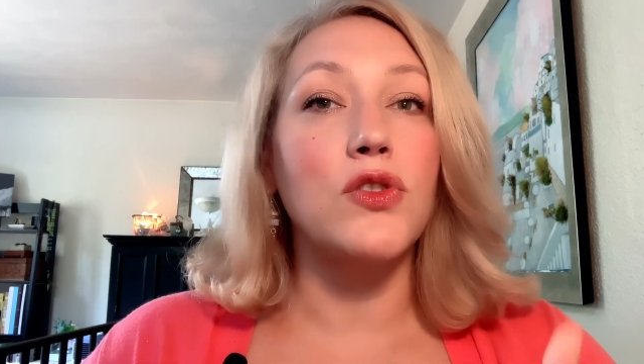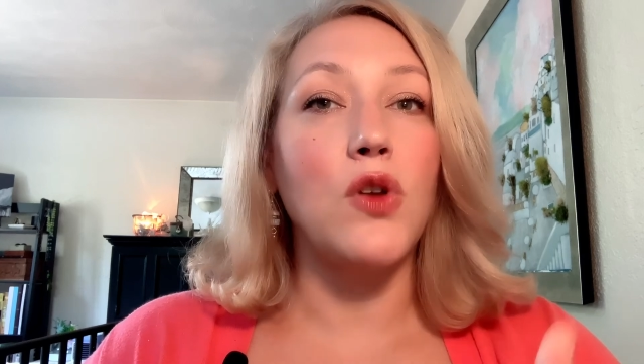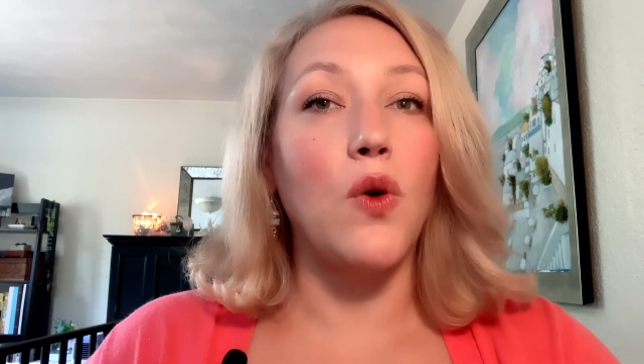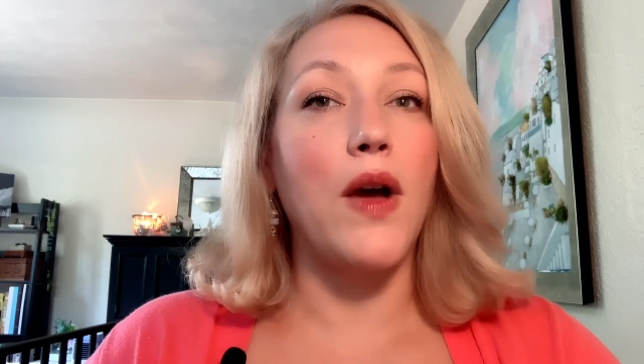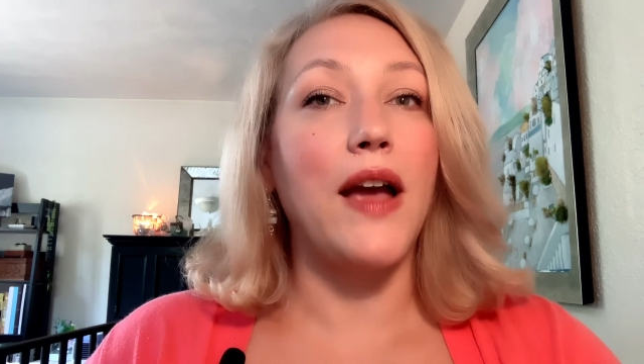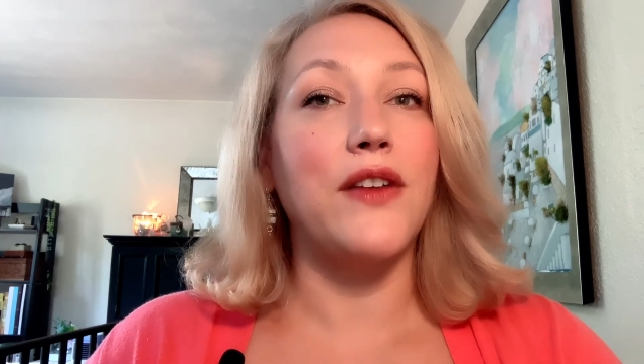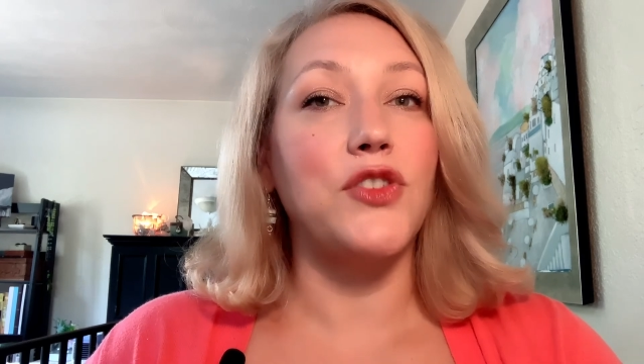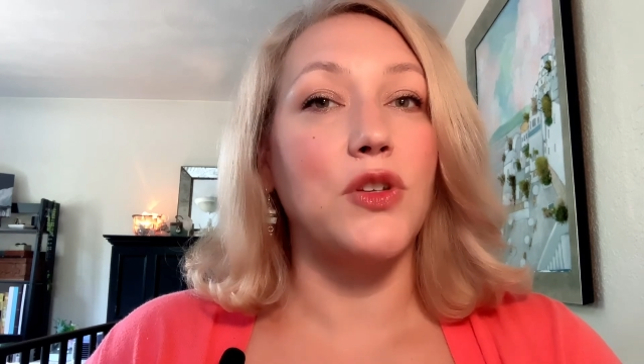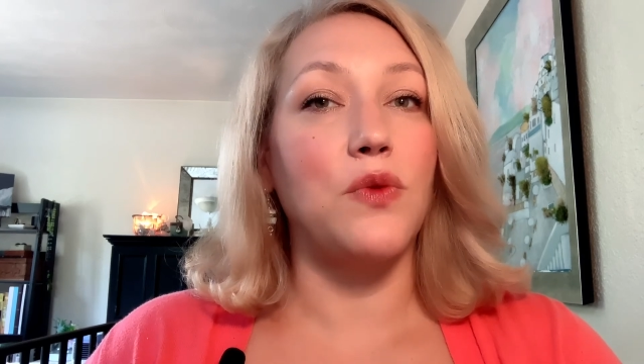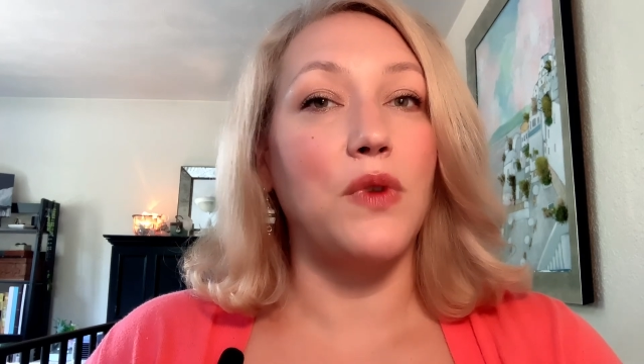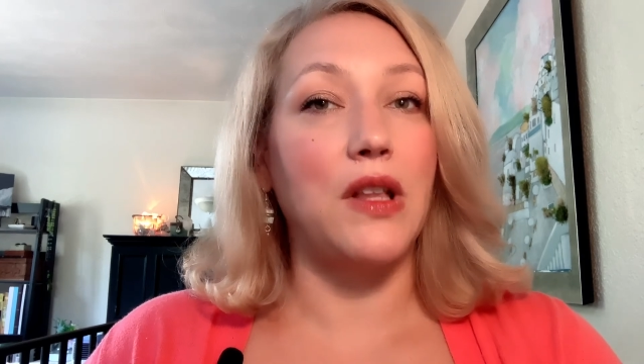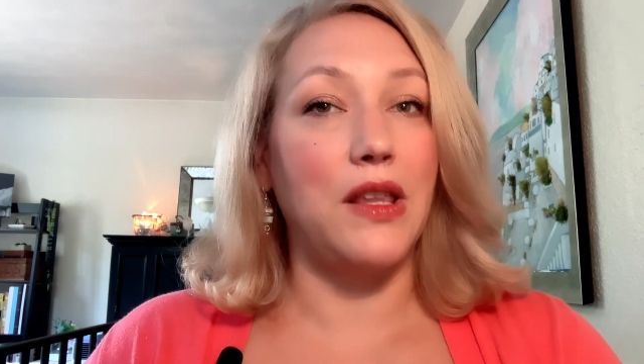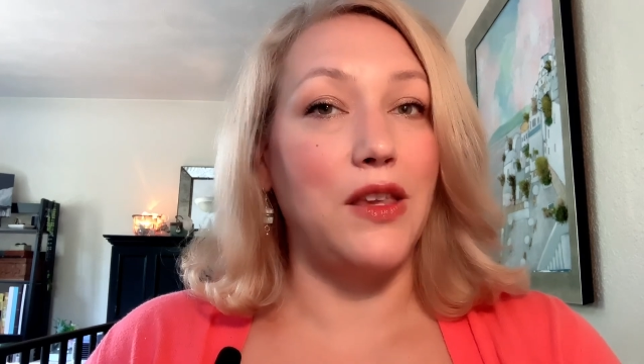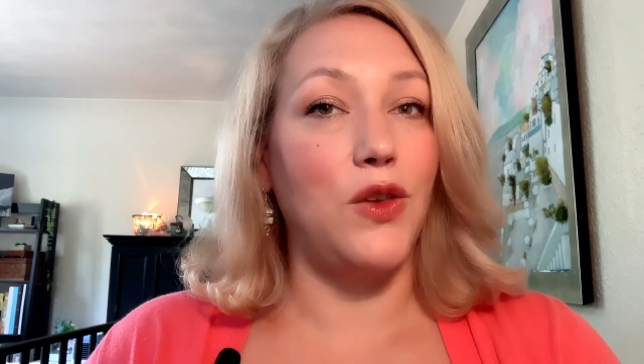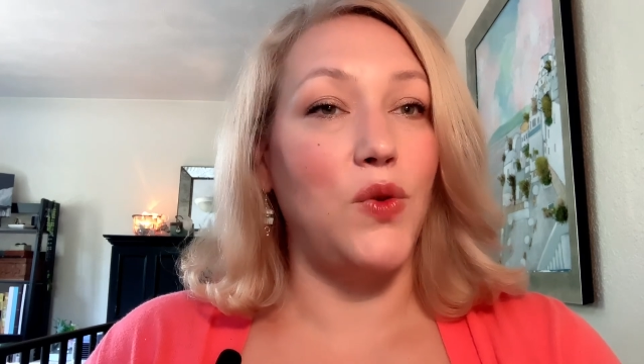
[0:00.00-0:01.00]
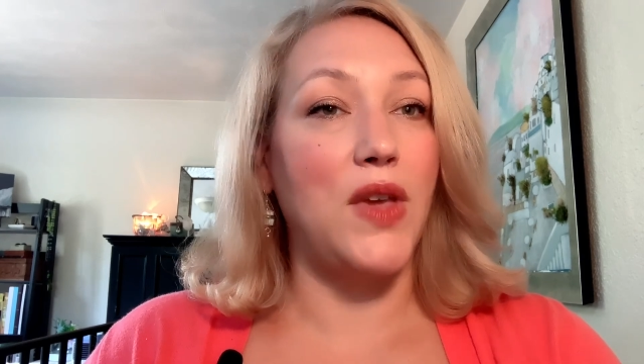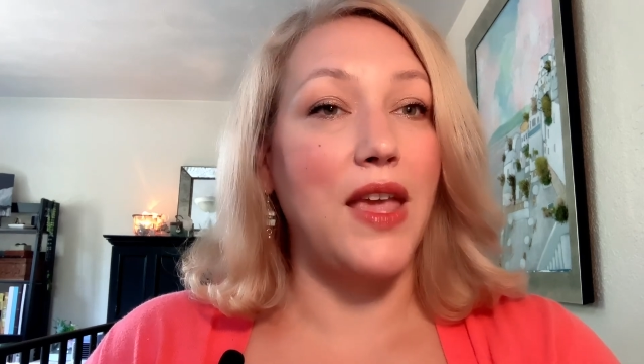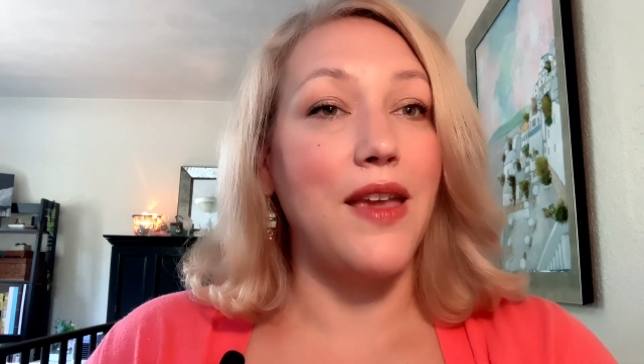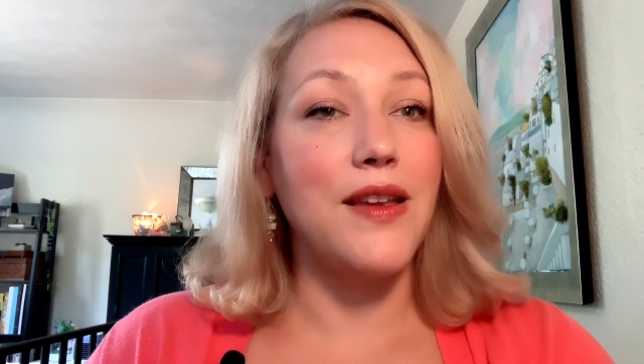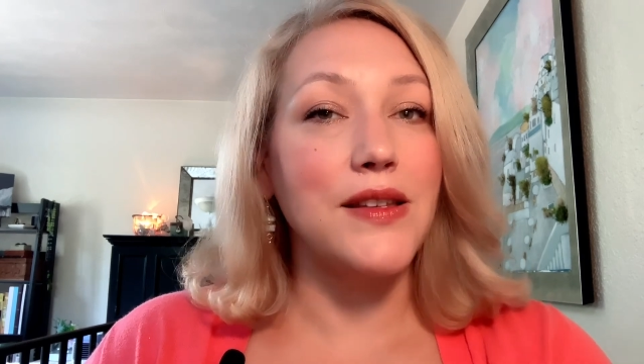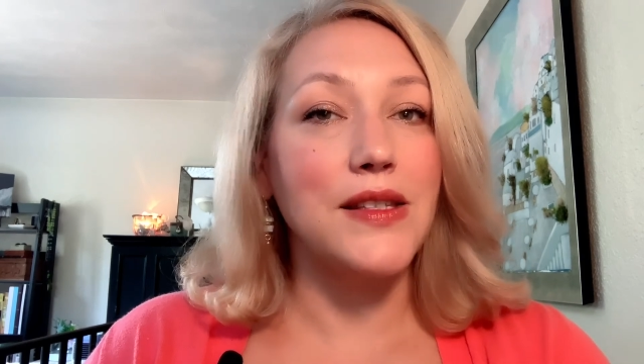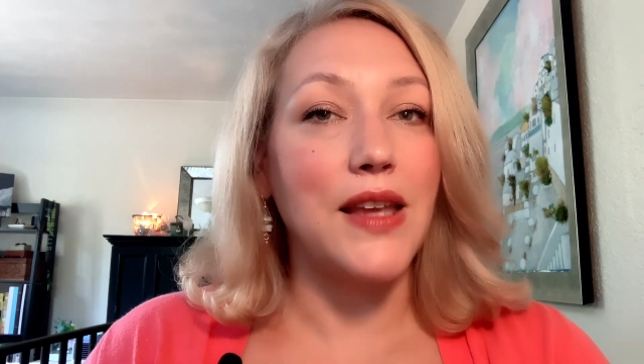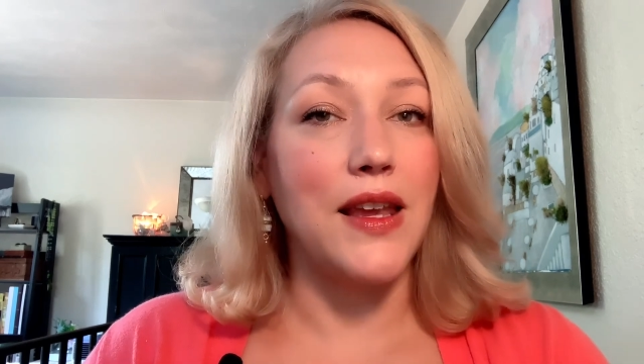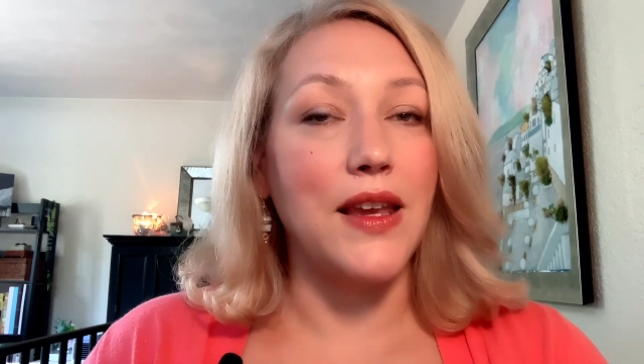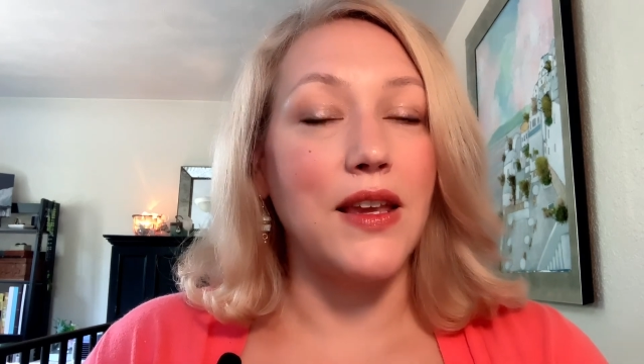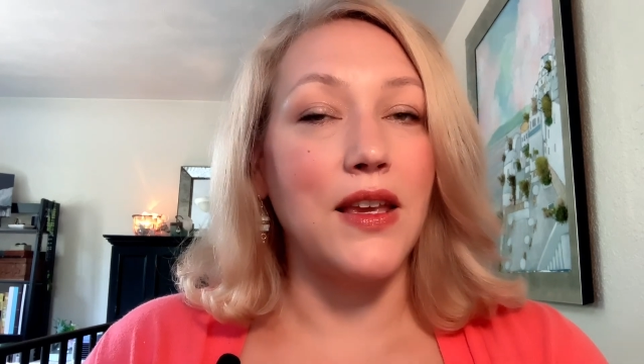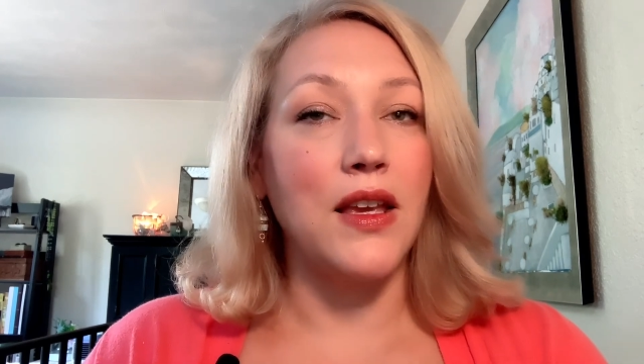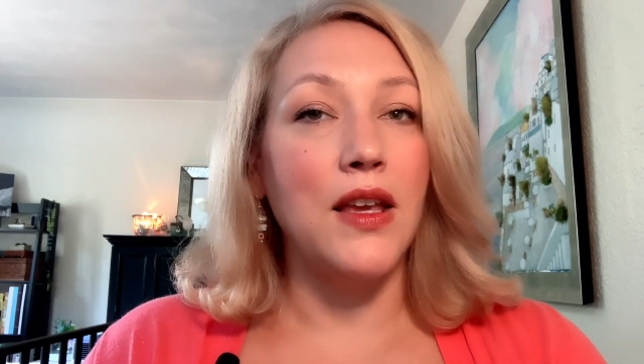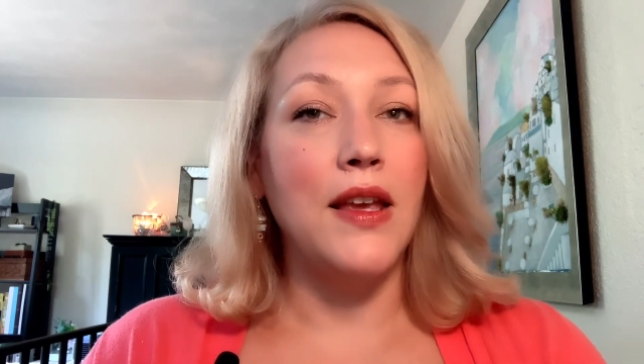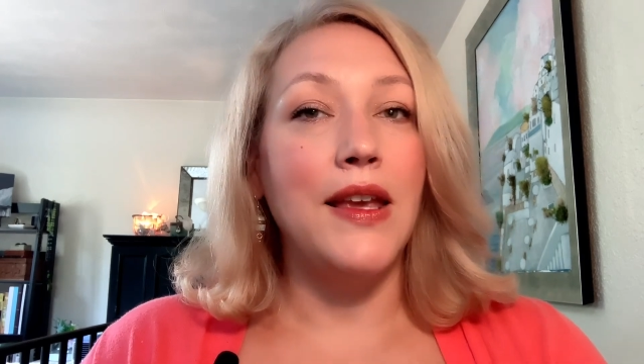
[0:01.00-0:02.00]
no action really you can take.